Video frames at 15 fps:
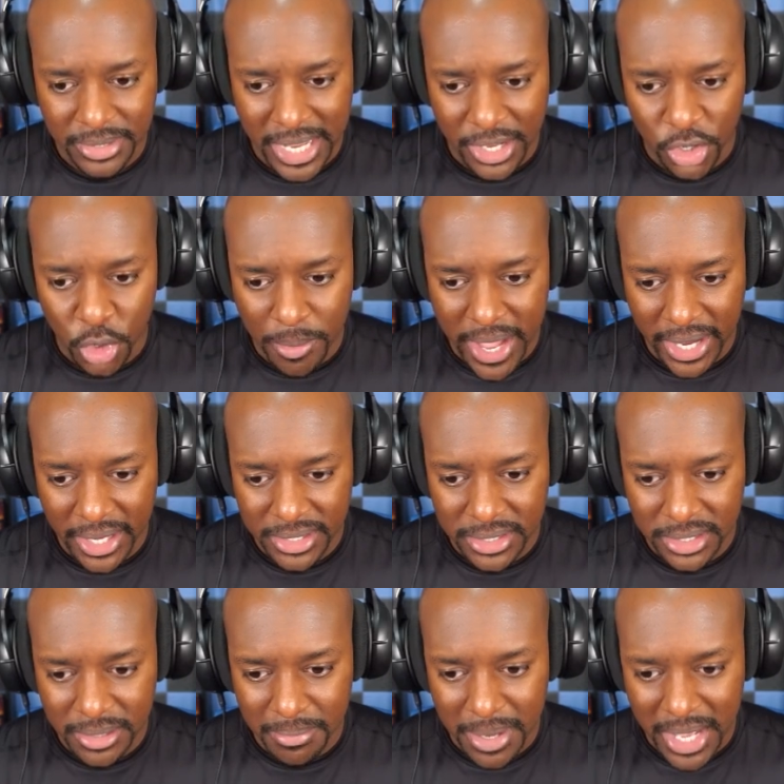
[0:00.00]
Like go back
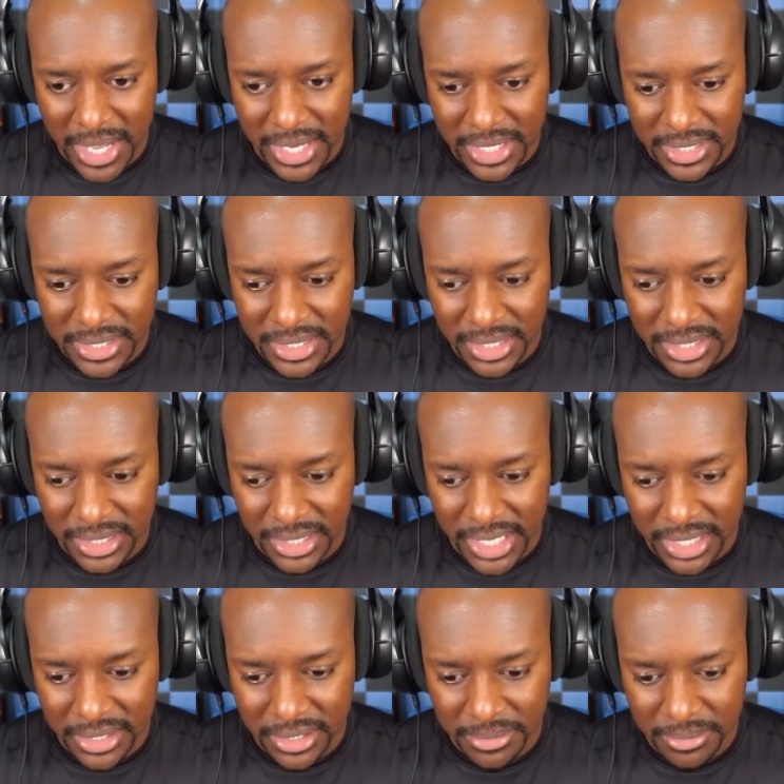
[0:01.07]
into the mines and
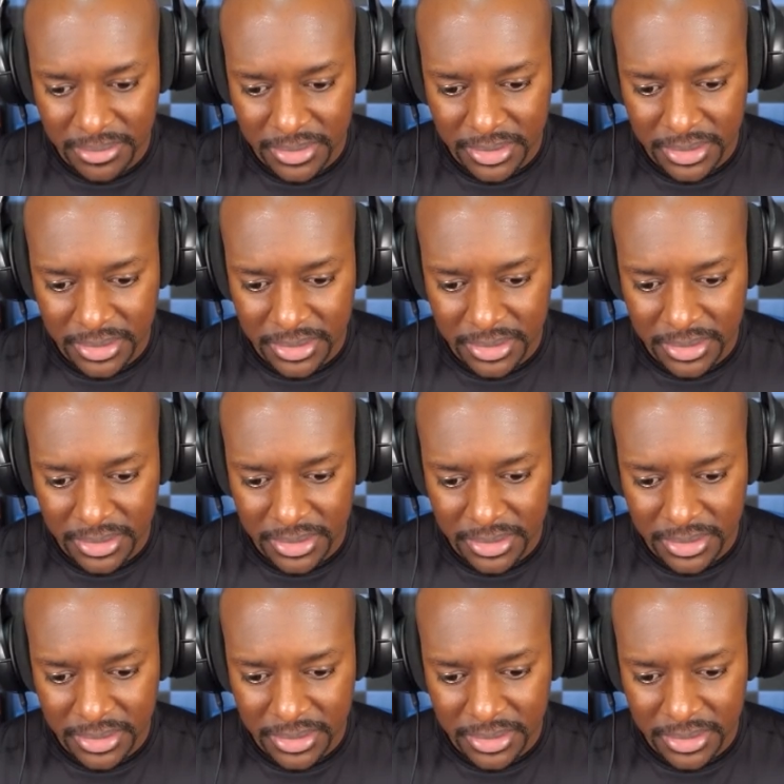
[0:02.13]
collect them.